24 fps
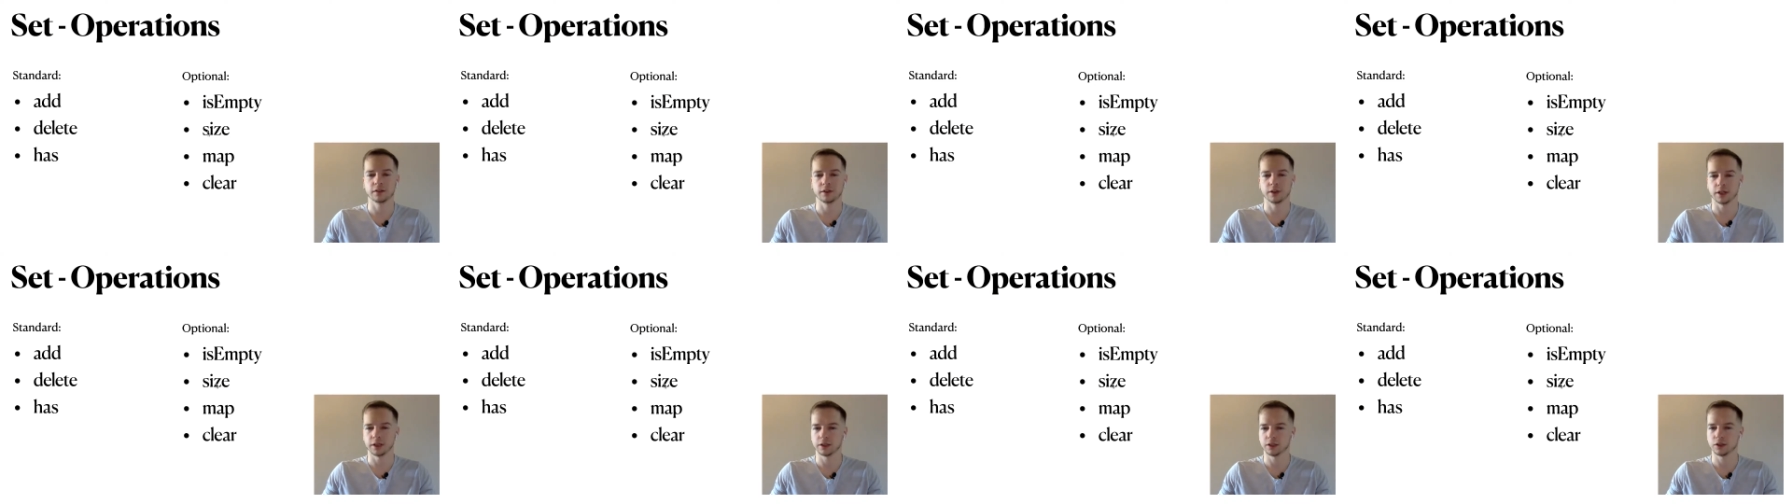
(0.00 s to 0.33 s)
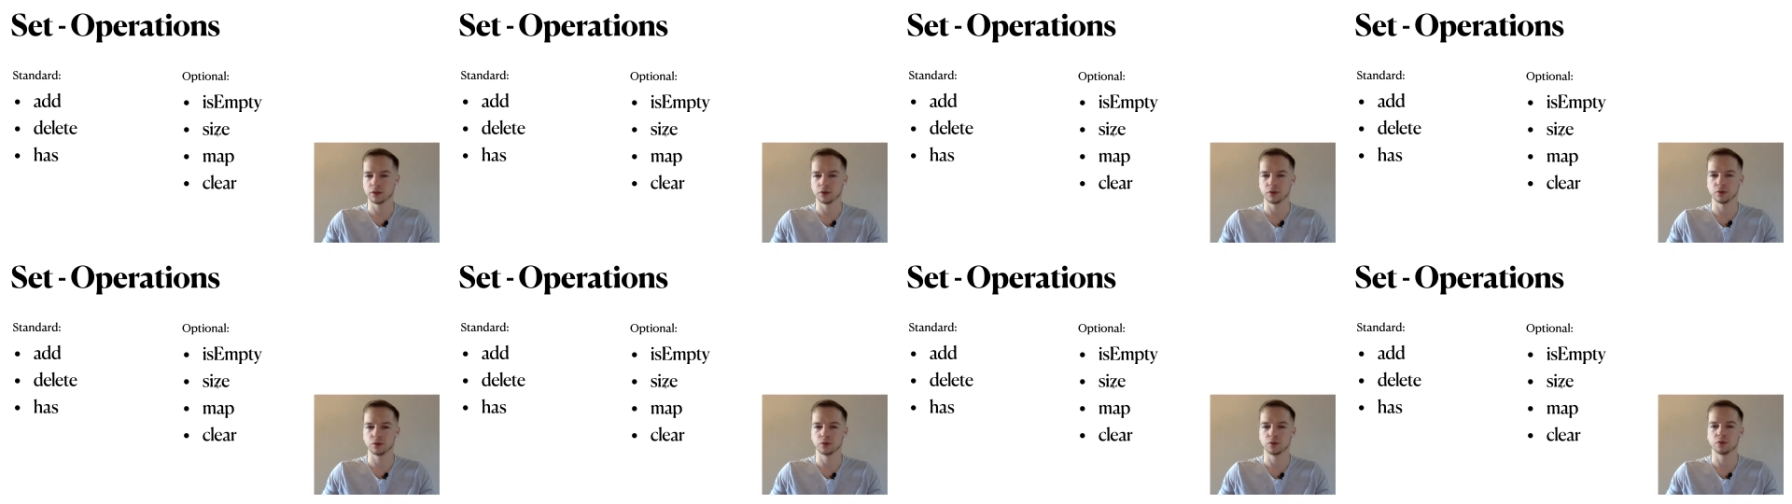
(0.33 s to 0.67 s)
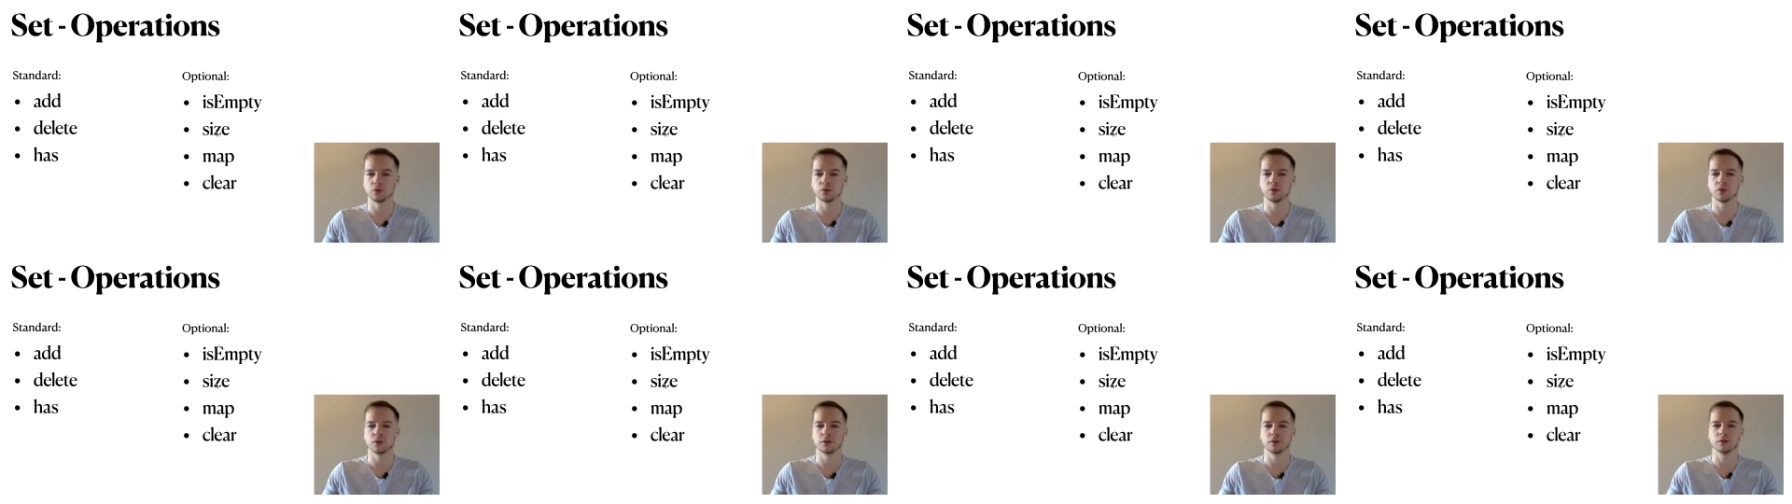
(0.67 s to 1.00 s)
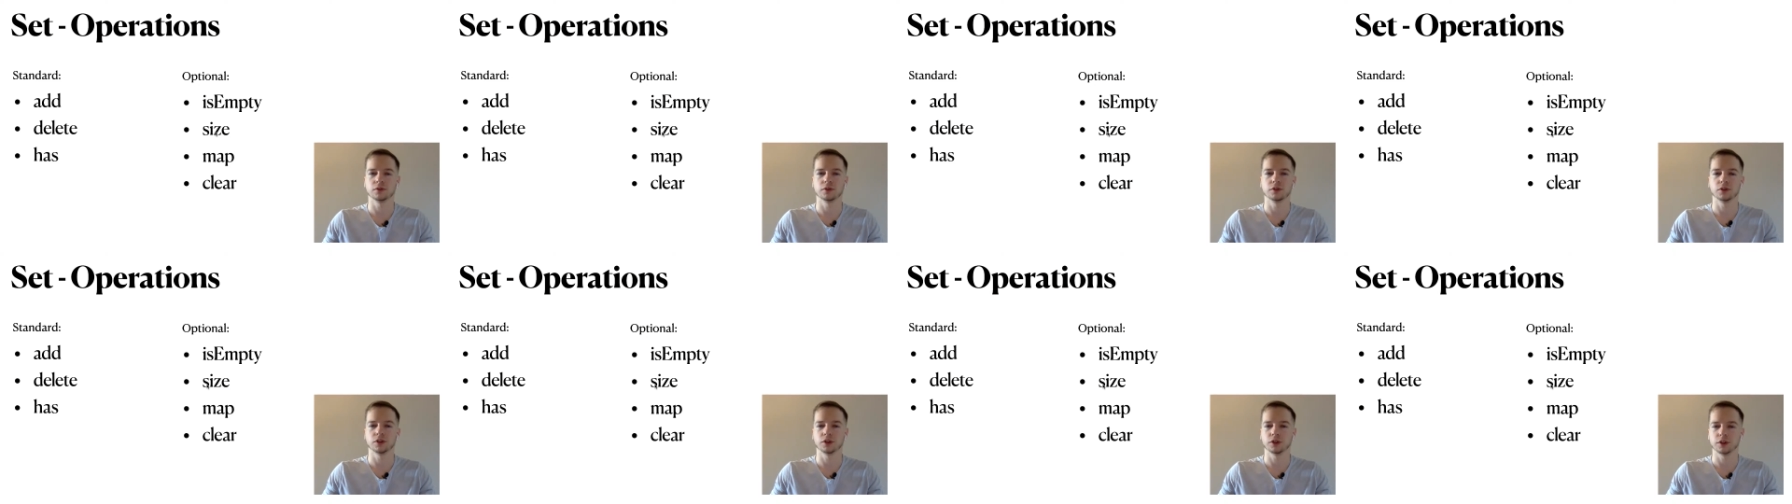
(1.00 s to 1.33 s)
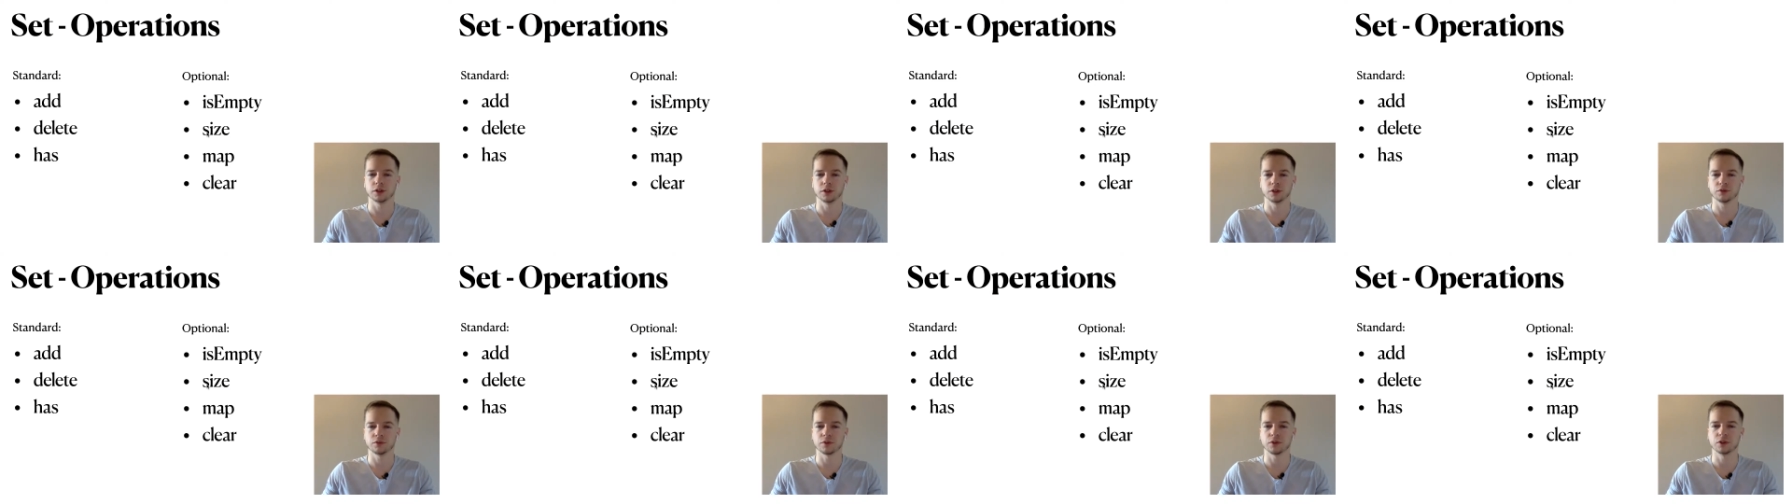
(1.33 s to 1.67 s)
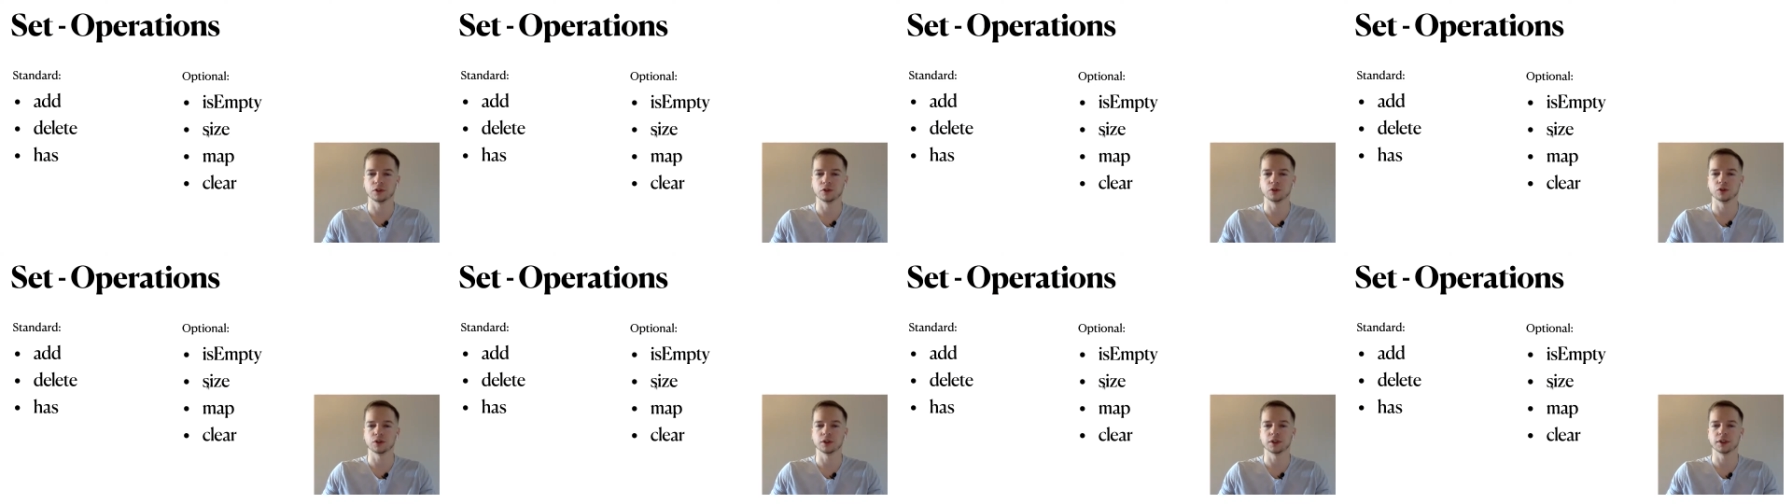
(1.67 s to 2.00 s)
then you just
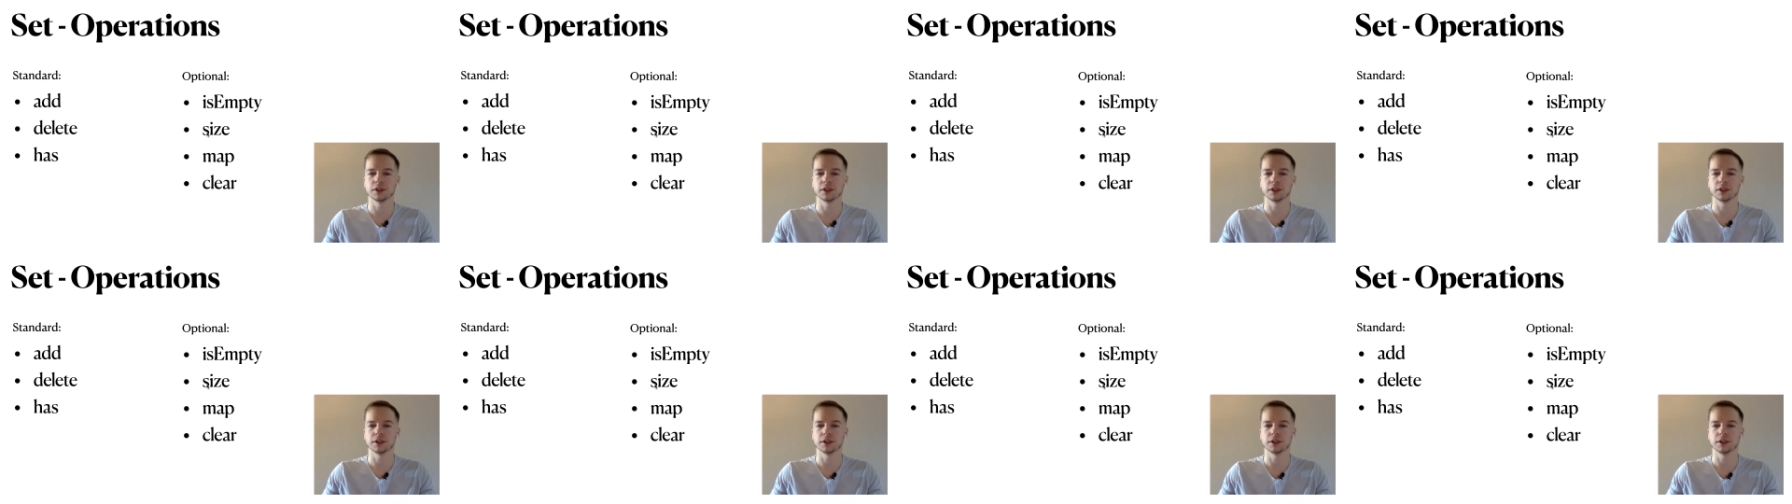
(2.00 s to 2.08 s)
introduce